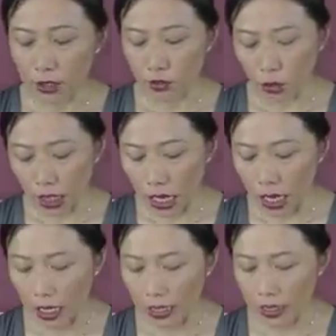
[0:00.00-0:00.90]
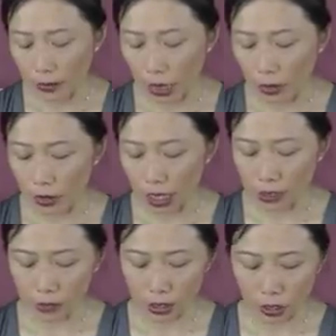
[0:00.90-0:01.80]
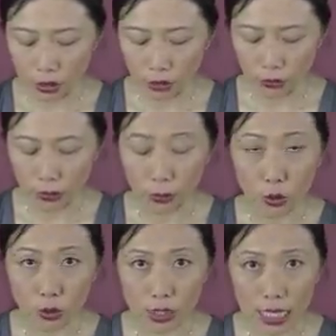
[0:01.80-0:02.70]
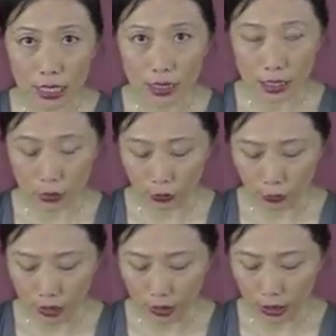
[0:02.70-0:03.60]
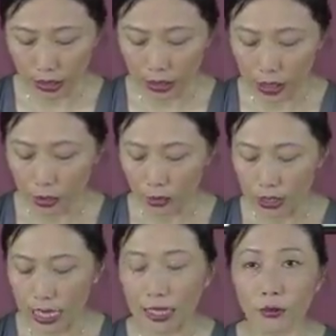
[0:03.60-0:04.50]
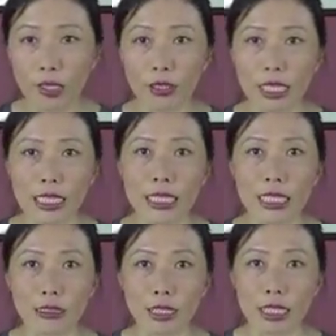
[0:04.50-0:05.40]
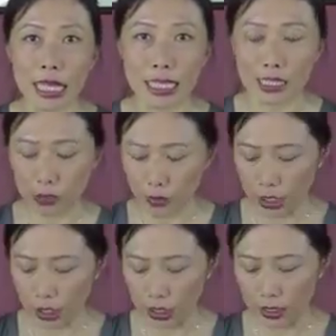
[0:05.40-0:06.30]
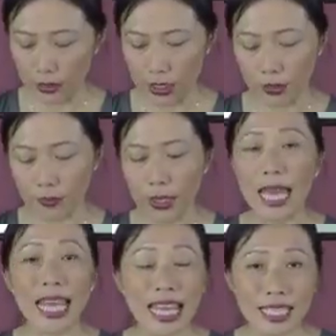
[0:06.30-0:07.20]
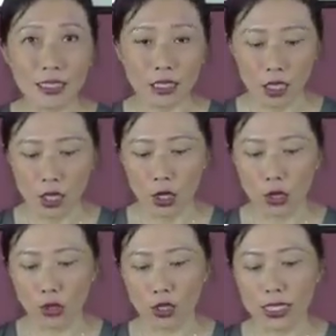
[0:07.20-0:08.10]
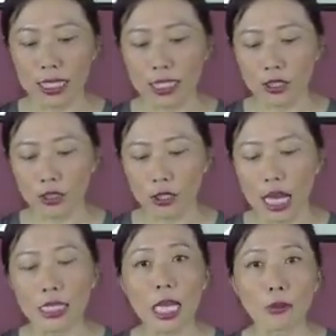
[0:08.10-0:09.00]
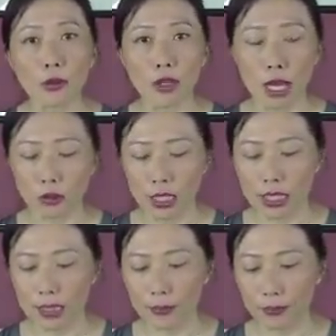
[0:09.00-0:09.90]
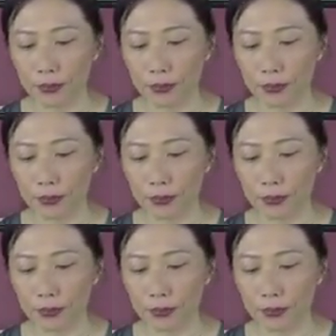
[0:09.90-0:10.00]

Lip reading: dry eyes and mouth as a result of immune cells interfering with salivary and tear gland secretions, and her sister had hypothyroidism.